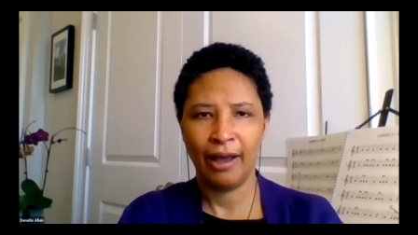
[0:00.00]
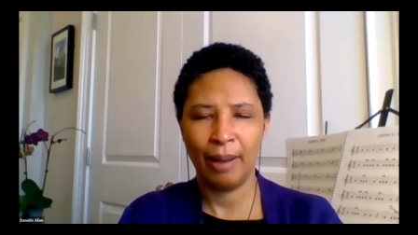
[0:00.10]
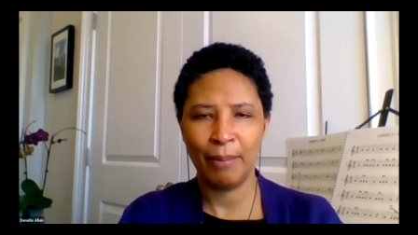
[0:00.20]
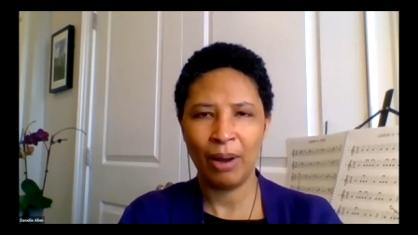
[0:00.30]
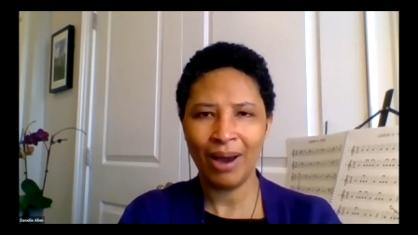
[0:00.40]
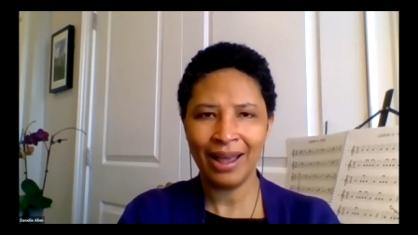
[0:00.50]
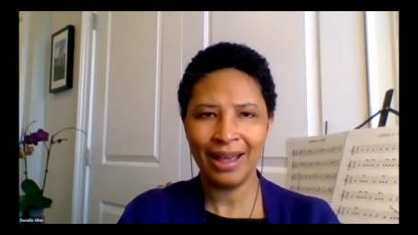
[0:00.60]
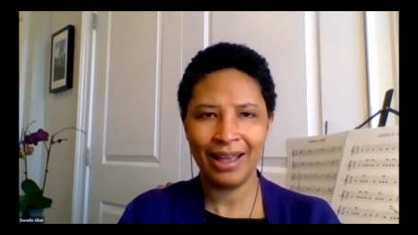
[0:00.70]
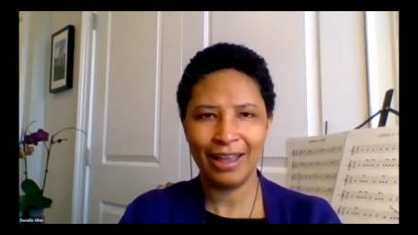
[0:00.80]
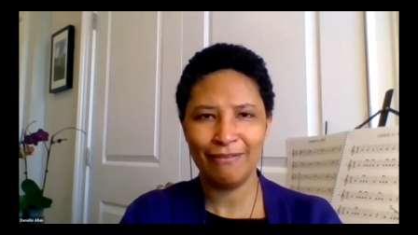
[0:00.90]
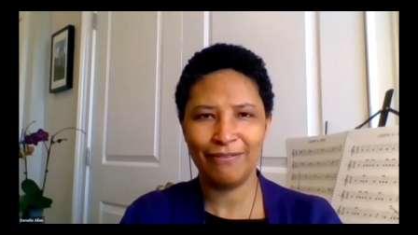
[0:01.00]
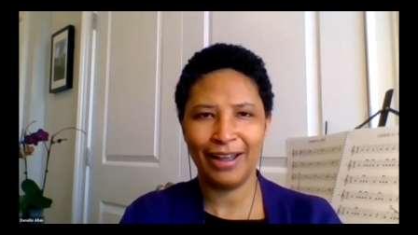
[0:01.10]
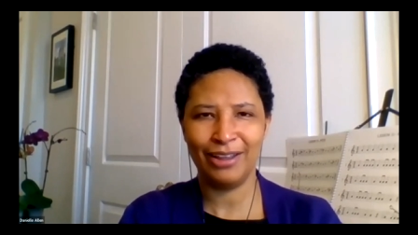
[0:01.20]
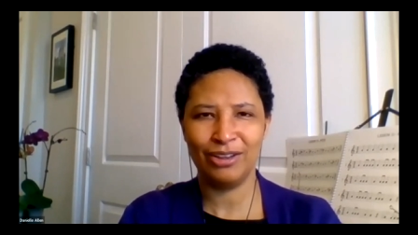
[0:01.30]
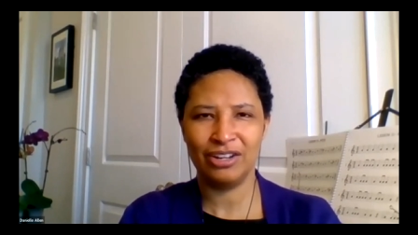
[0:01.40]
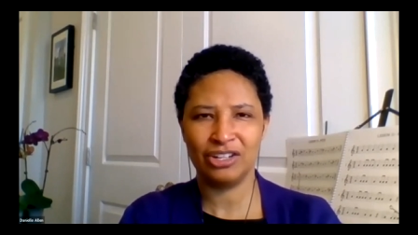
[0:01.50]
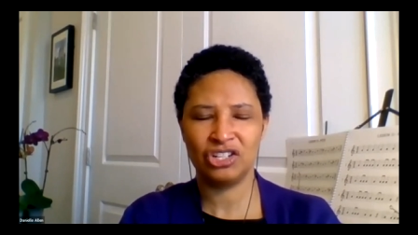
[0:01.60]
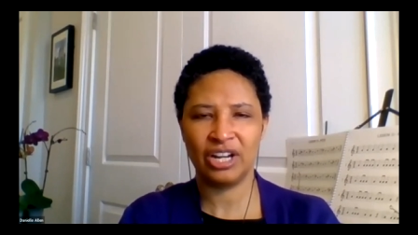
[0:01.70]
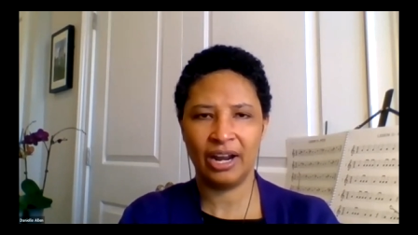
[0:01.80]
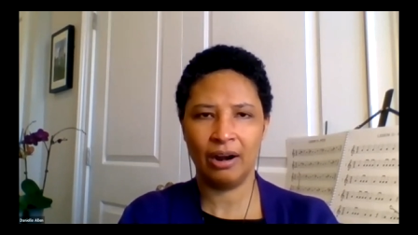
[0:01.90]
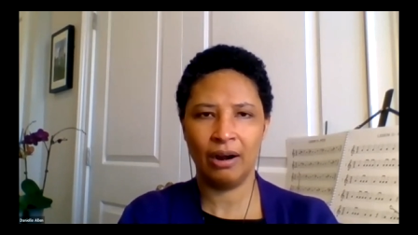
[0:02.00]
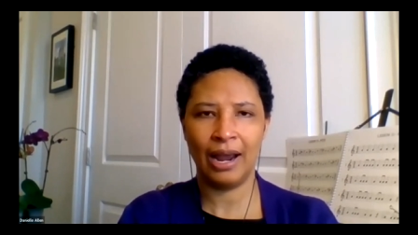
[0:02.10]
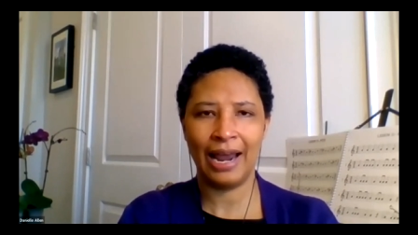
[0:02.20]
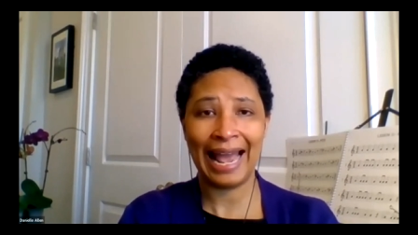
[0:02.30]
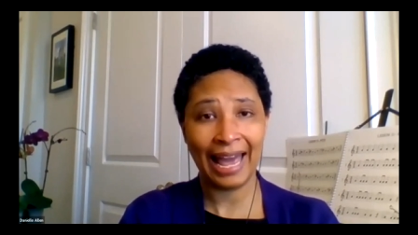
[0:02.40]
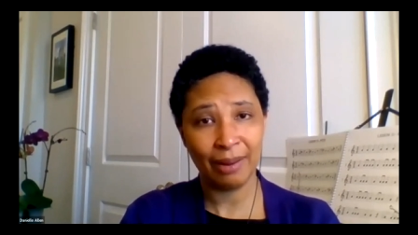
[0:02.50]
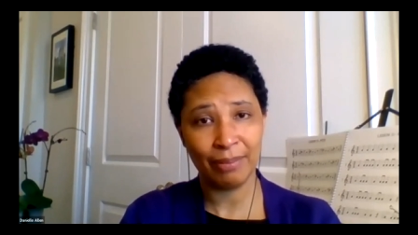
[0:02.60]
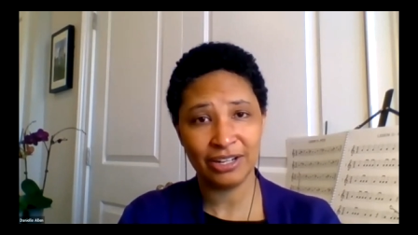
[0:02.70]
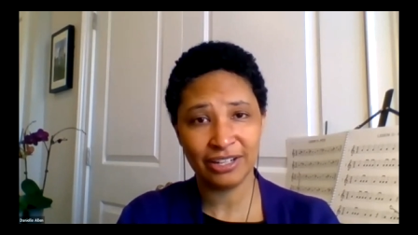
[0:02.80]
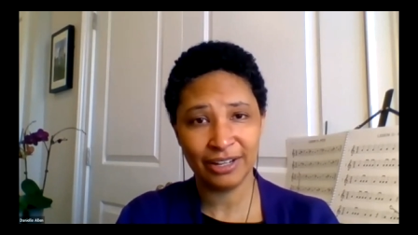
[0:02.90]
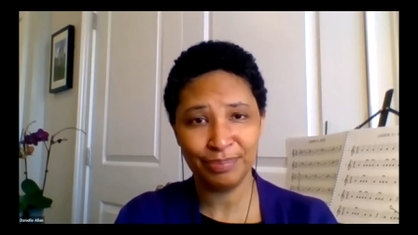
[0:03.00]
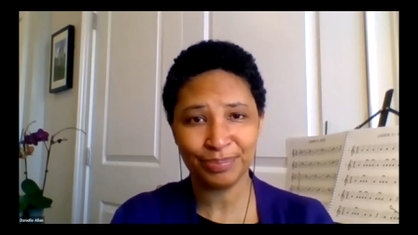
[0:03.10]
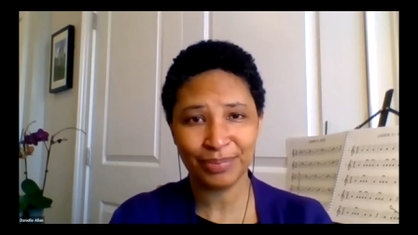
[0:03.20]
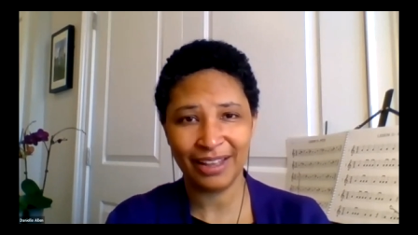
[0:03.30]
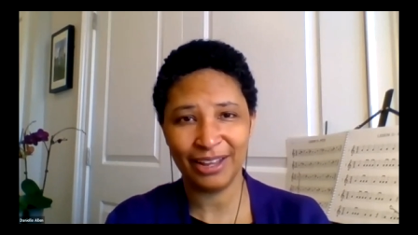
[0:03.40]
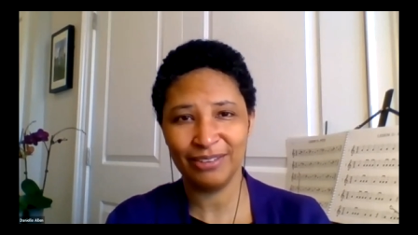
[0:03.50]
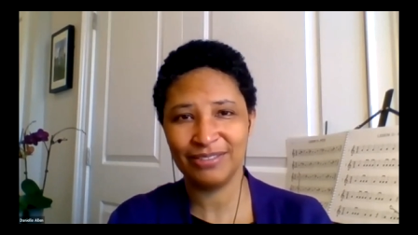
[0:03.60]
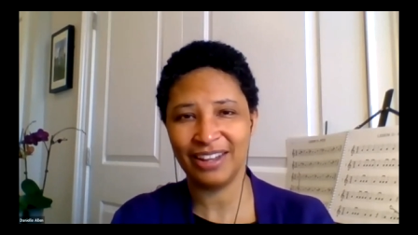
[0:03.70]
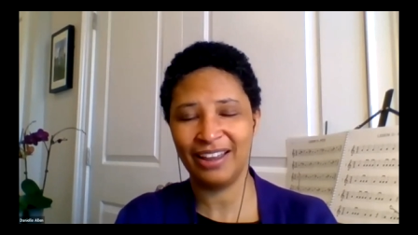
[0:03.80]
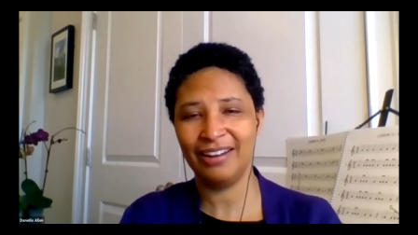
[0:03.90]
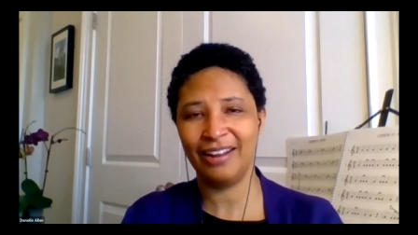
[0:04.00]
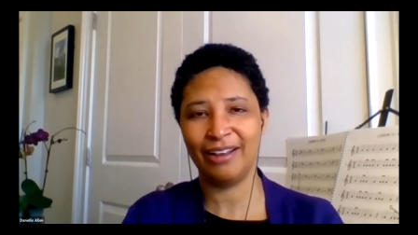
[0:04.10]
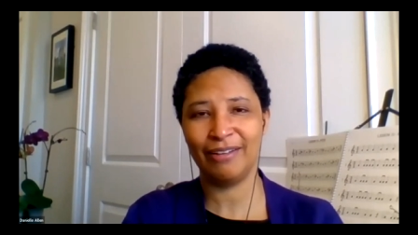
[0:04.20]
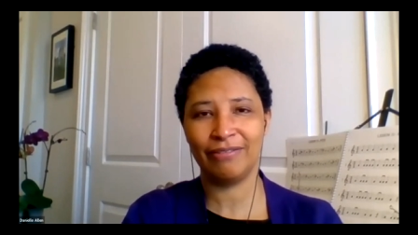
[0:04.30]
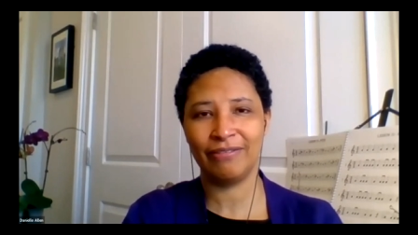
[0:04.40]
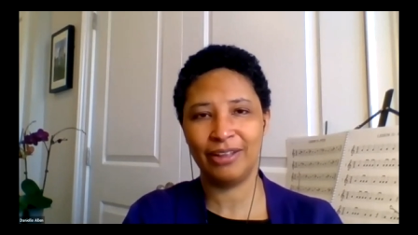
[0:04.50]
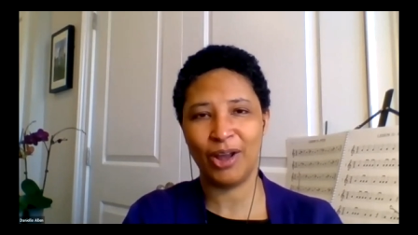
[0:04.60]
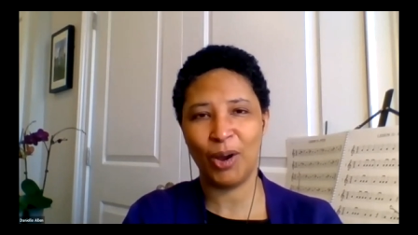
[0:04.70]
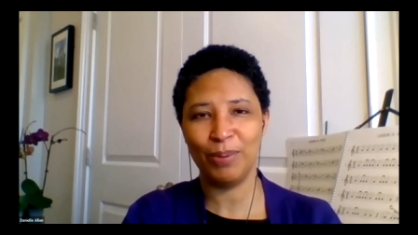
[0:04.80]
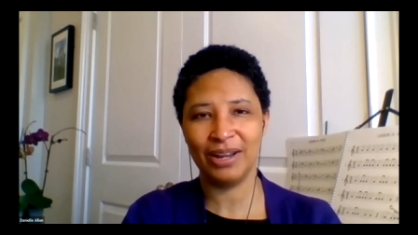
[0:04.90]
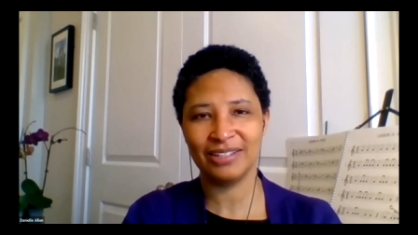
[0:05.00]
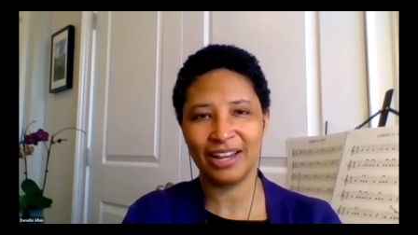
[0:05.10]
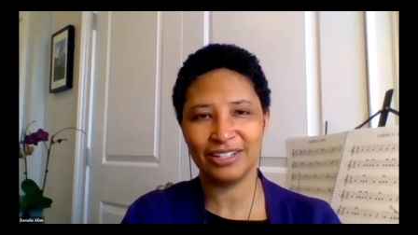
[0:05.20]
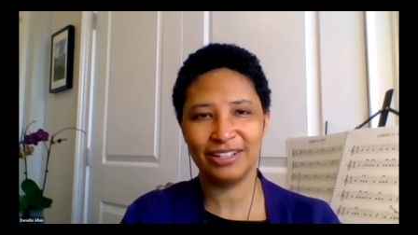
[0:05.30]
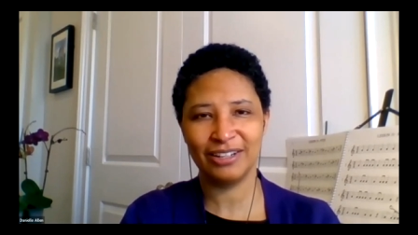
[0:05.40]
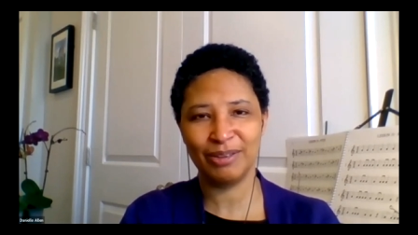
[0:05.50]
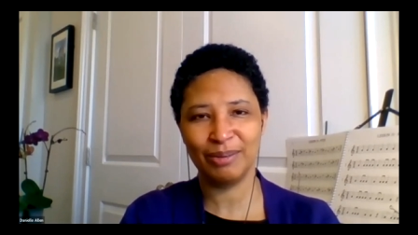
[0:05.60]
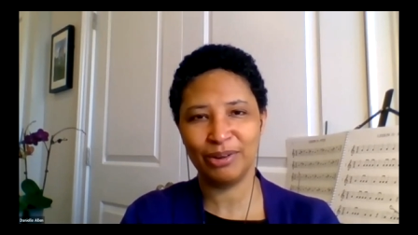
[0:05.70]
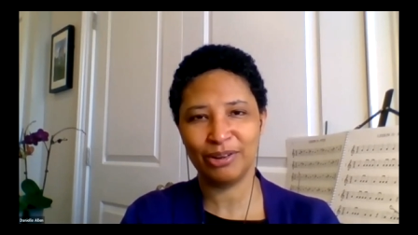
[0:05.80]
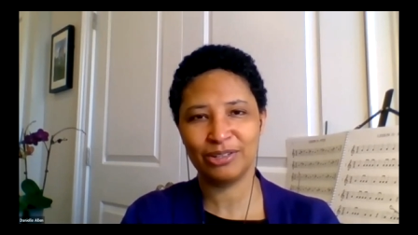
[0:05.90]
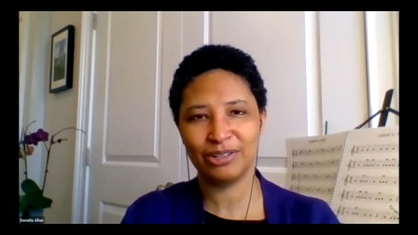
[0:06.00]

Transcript: Um, I want to invite you to share an animation that you've done of the opening section of the book.